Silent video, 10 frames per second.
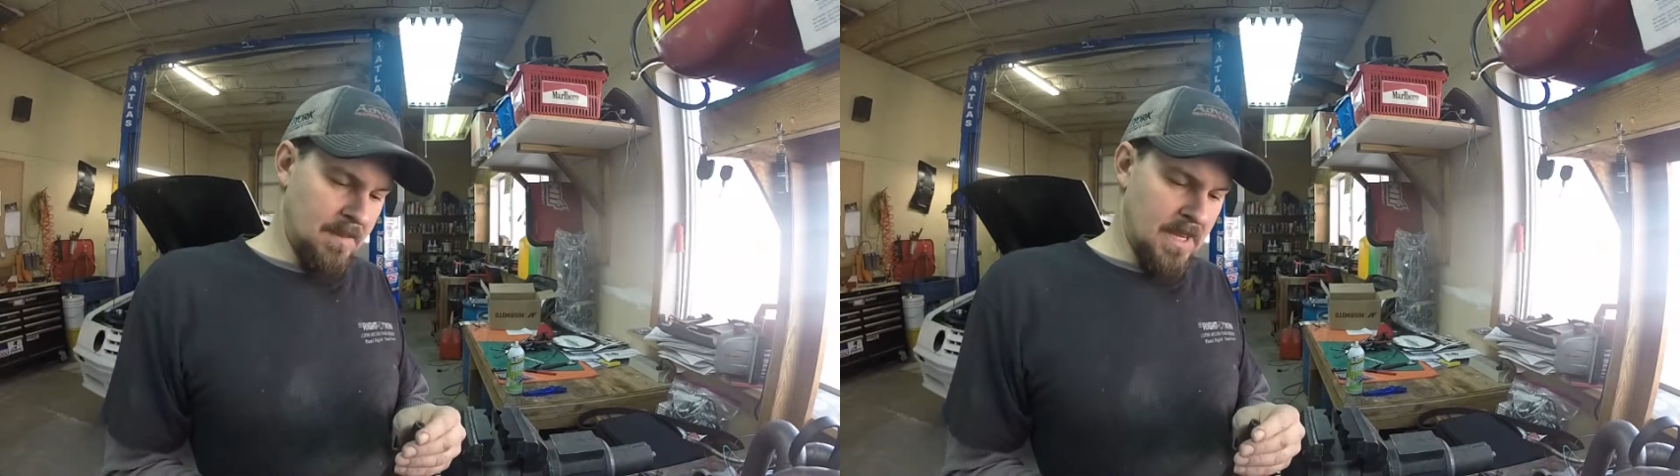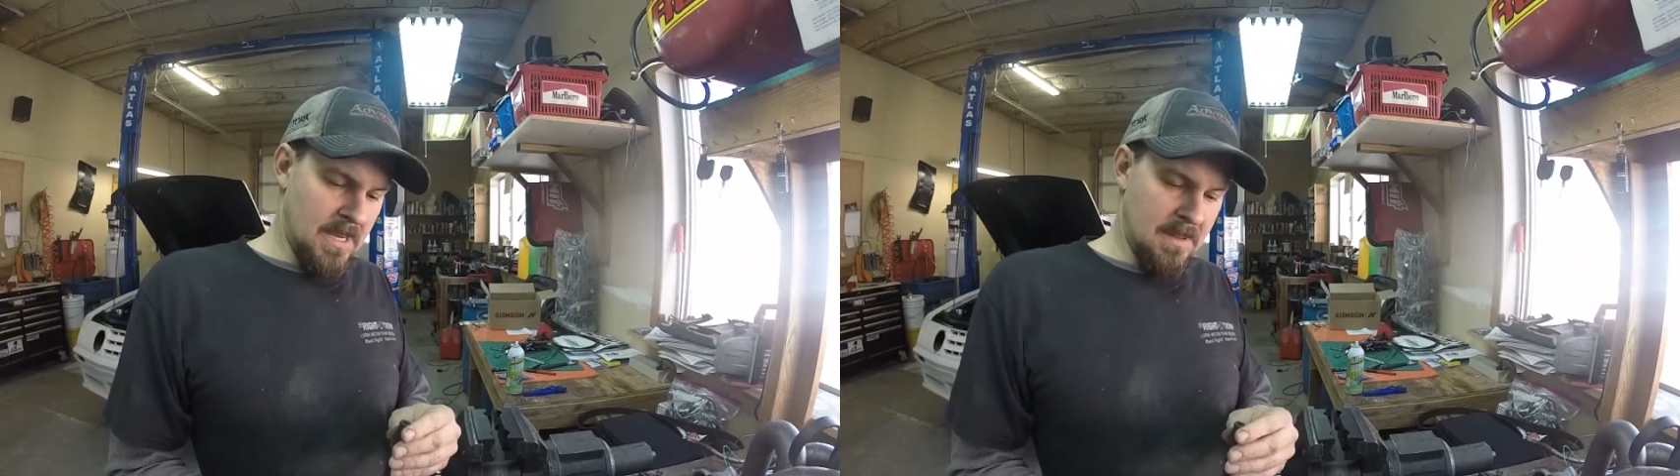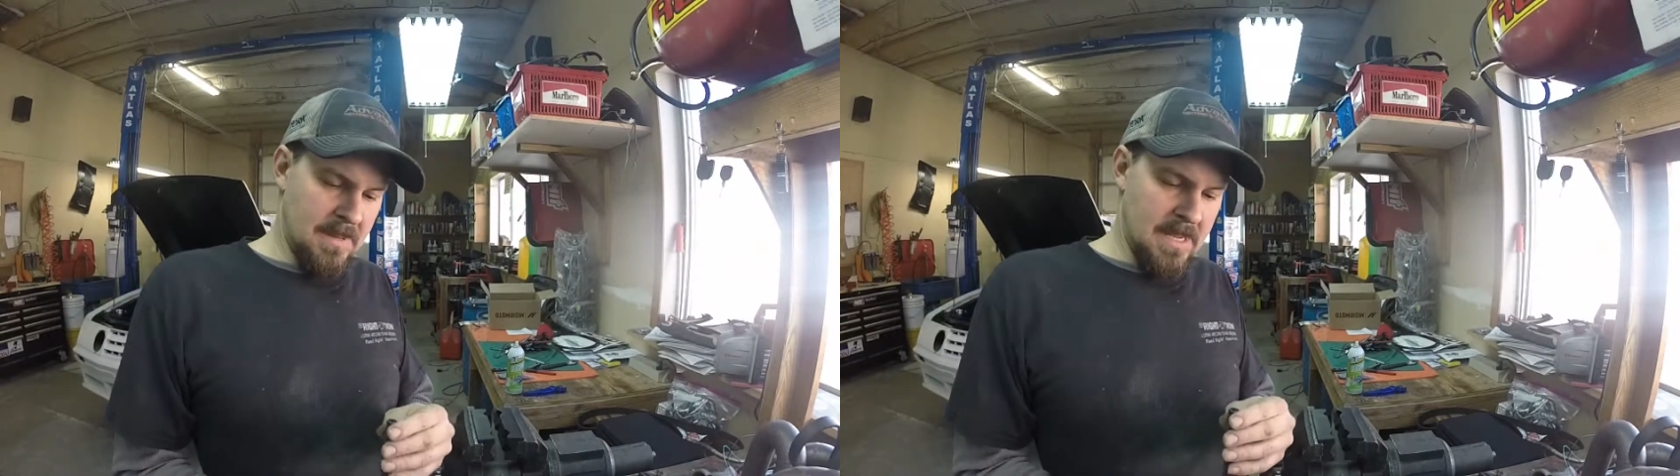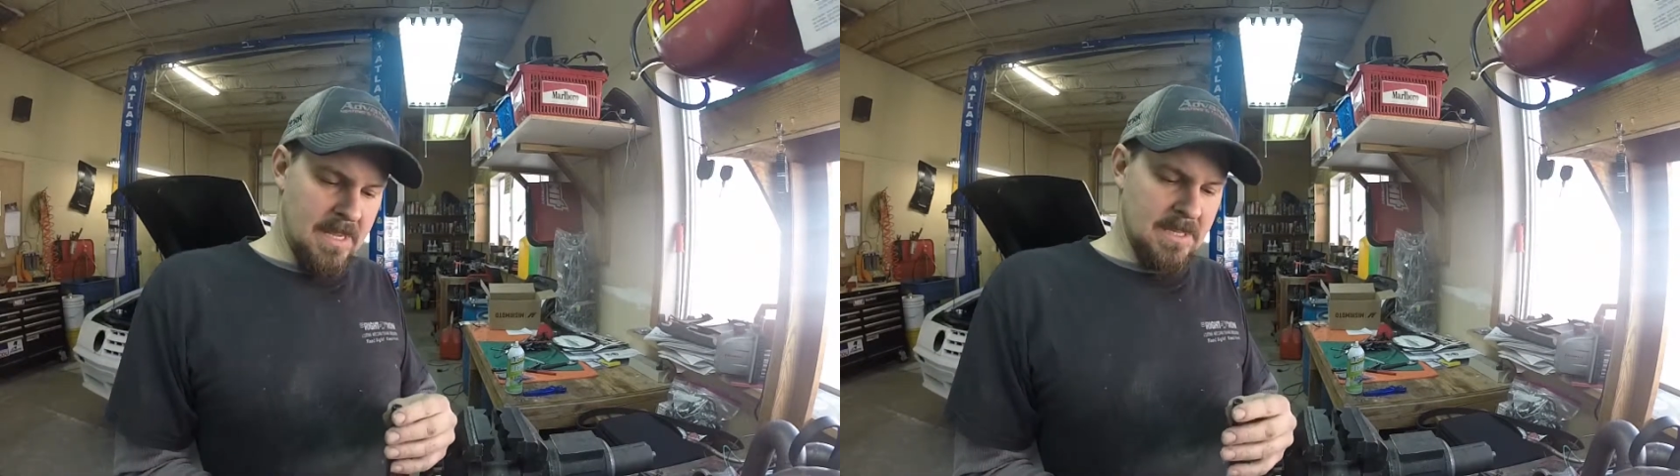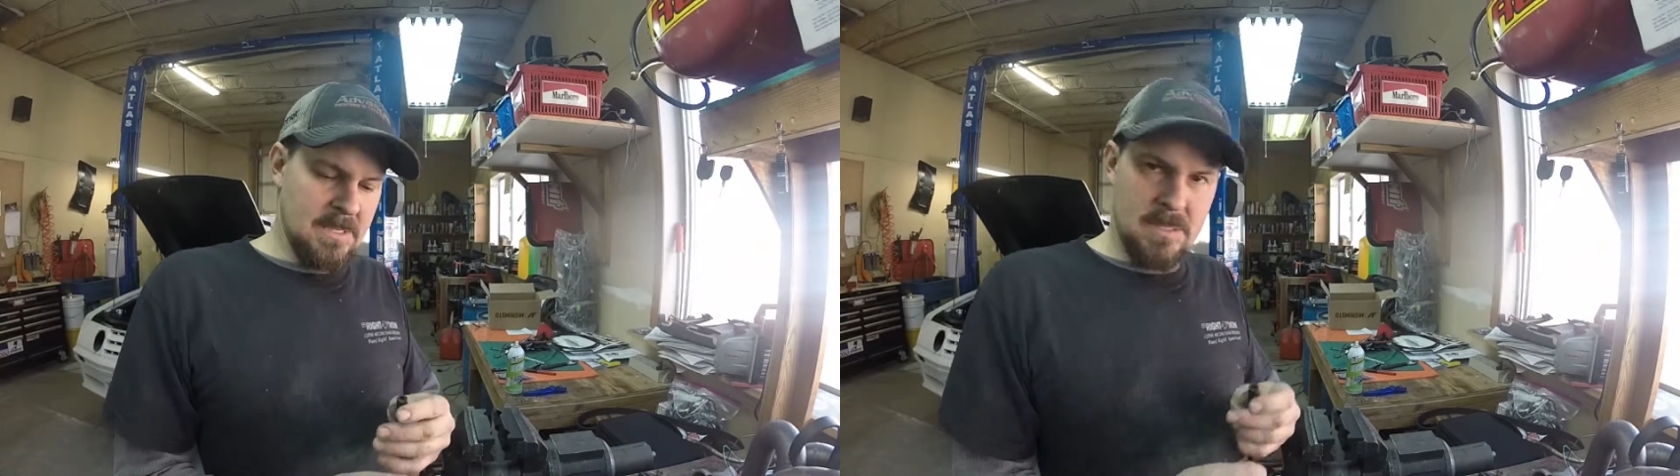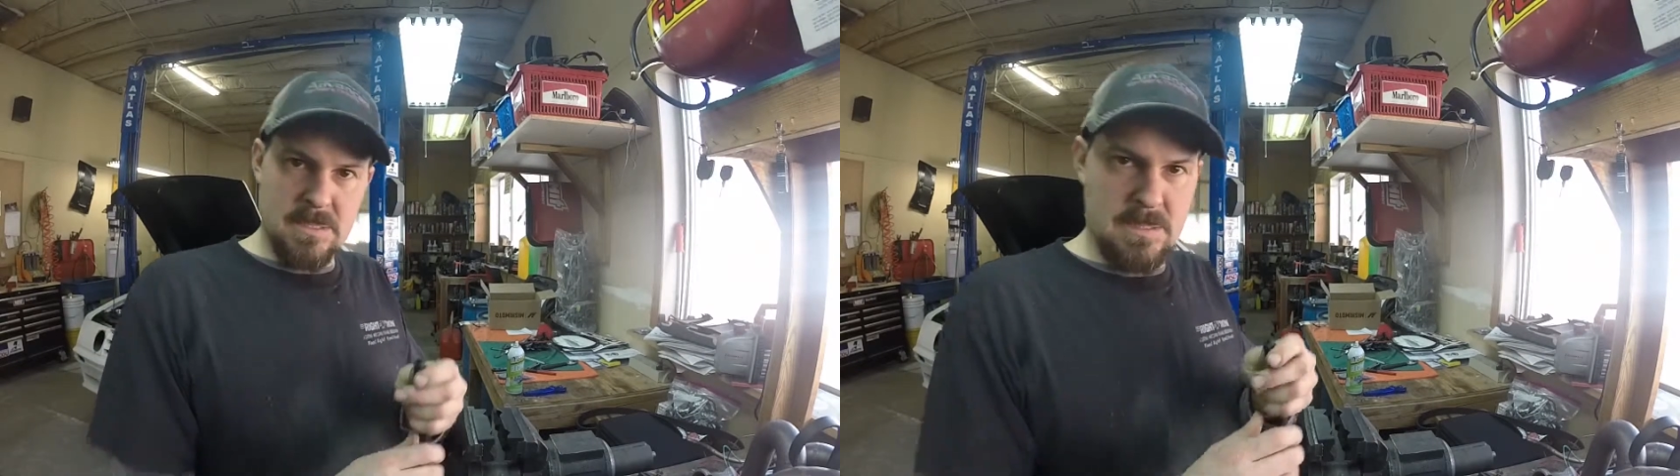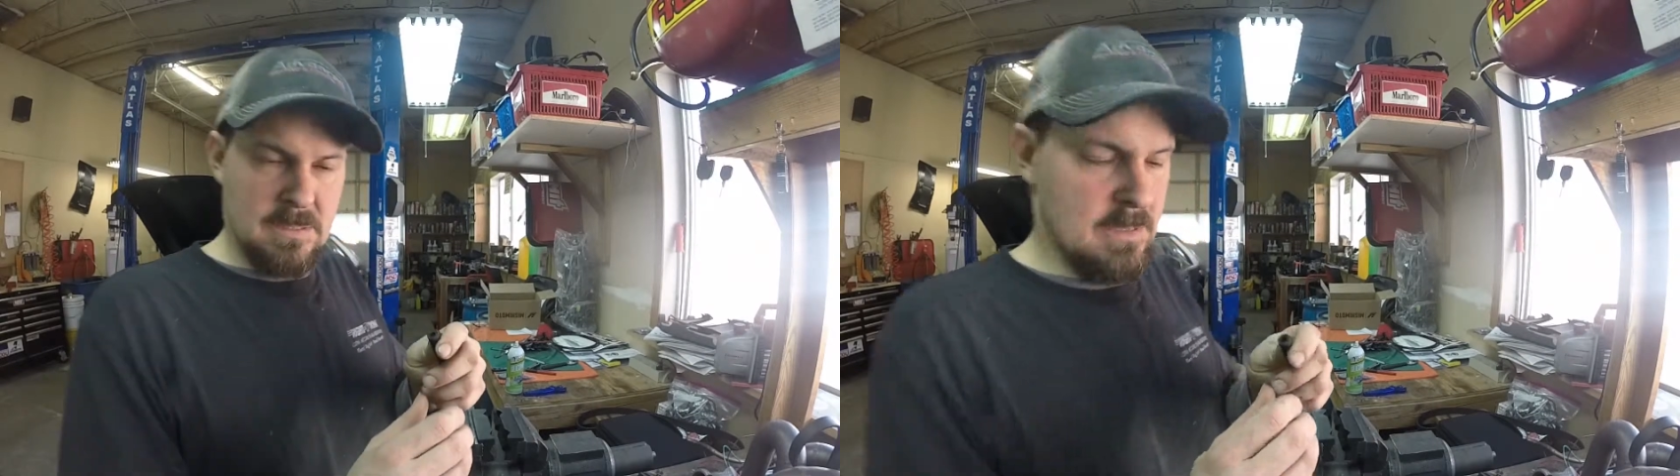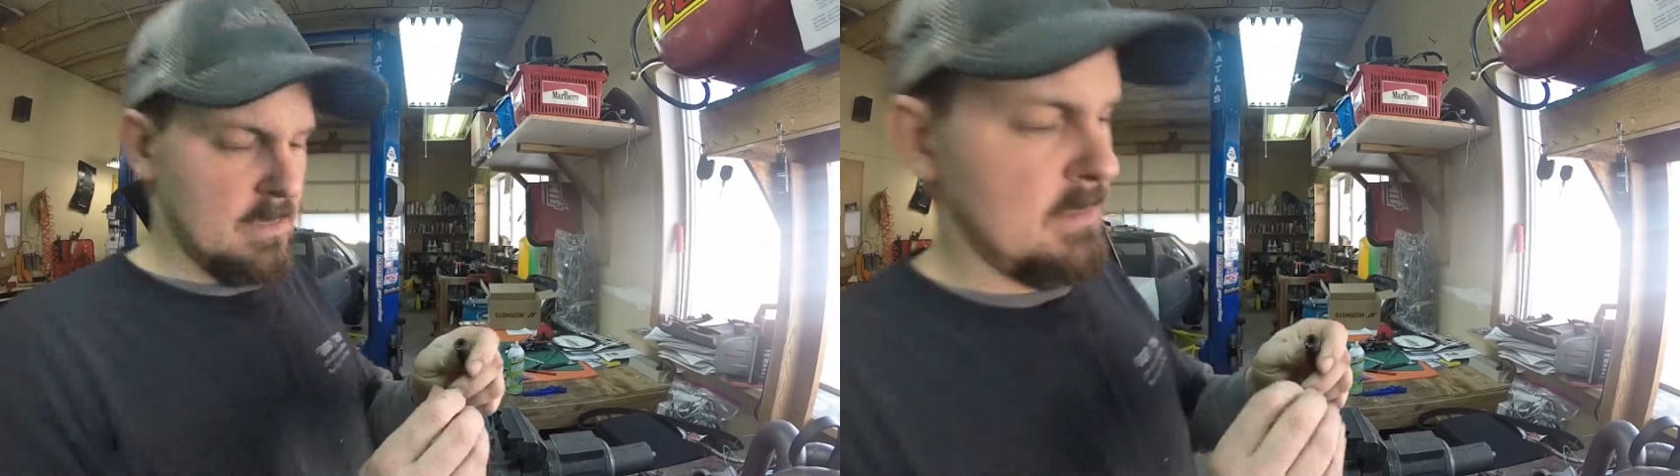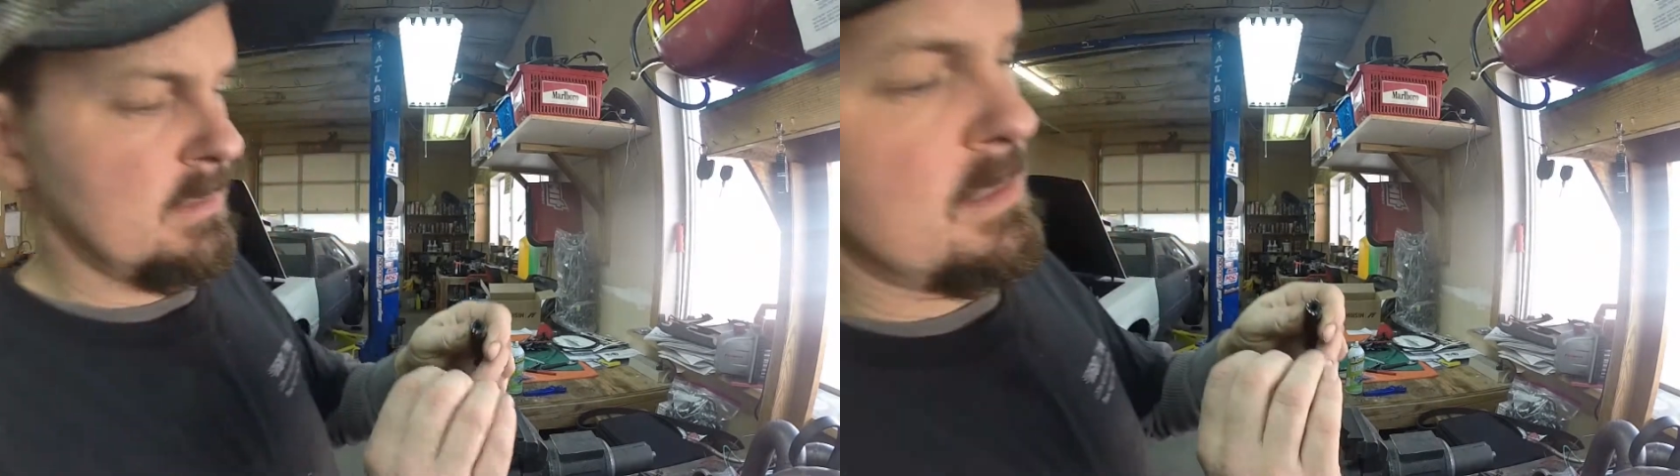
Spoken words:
that has the